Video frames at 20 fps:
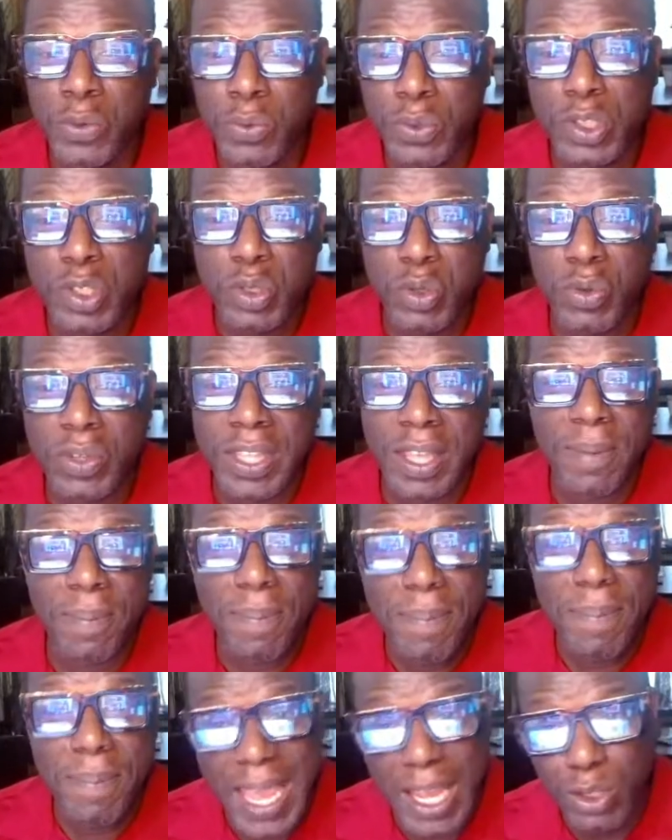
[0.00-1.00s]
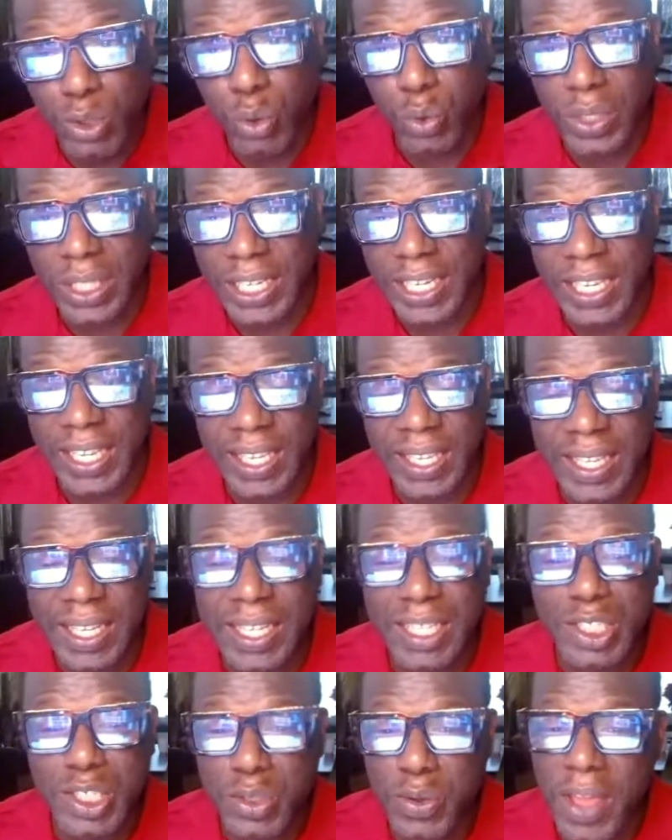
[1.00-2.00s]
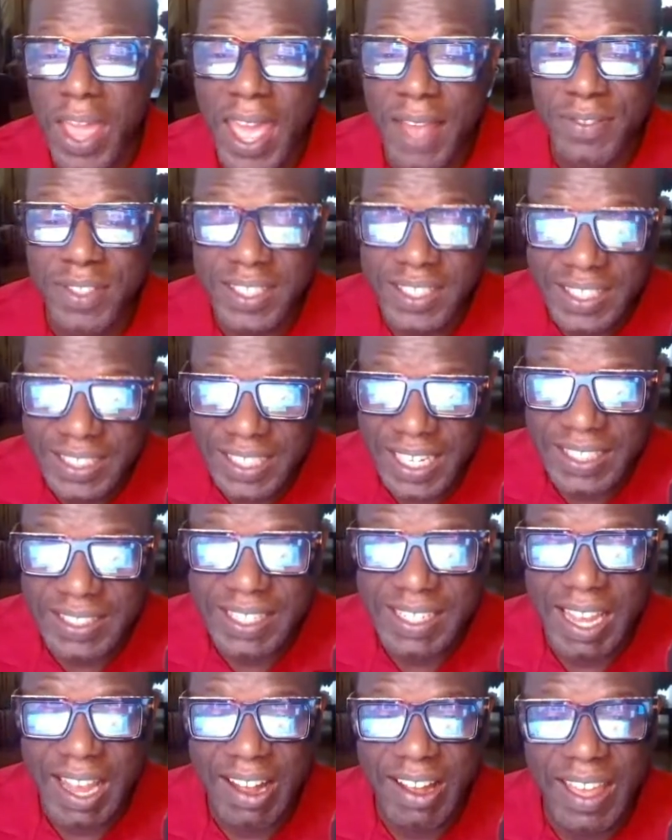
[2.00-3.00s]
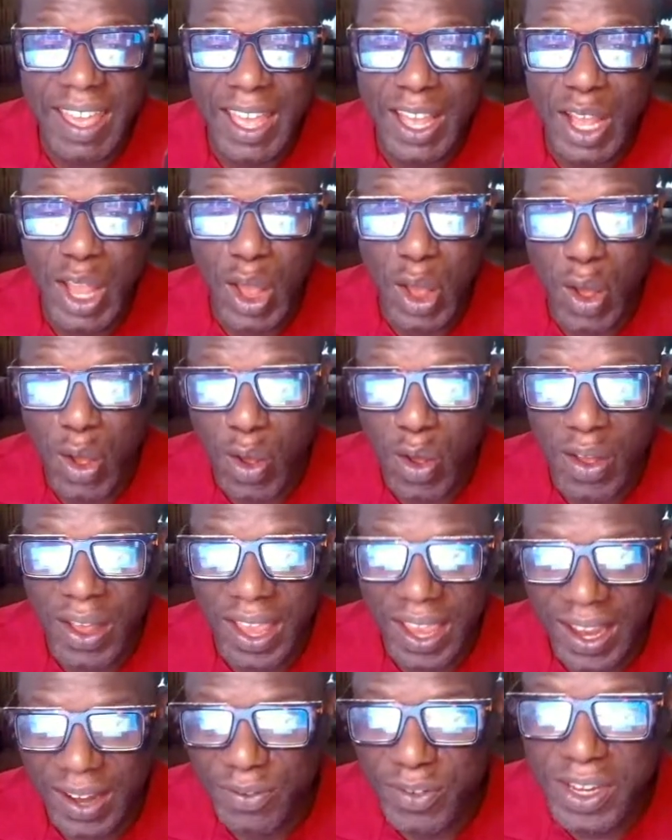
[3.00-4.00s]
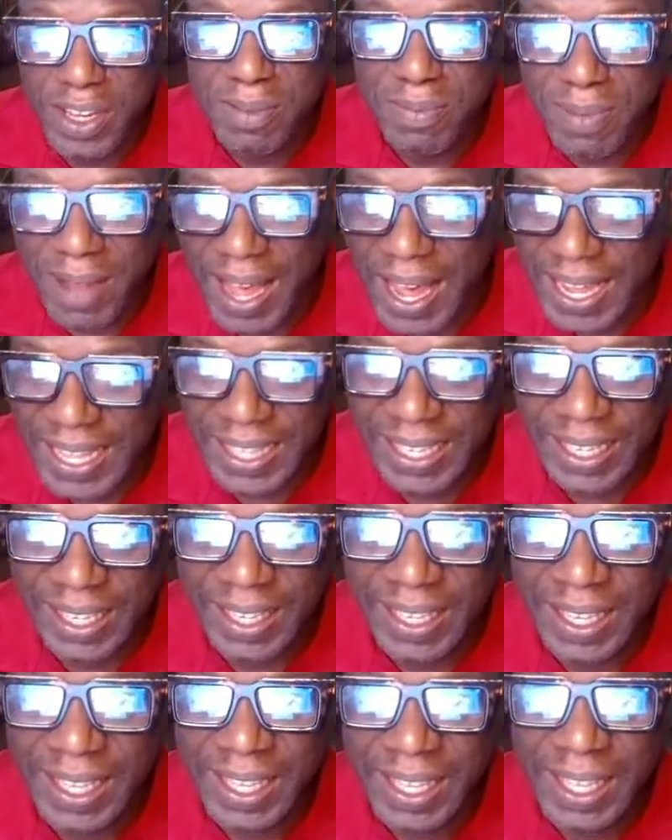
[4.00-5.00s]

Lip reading: was doing it manually, she would have to sit down and call everybody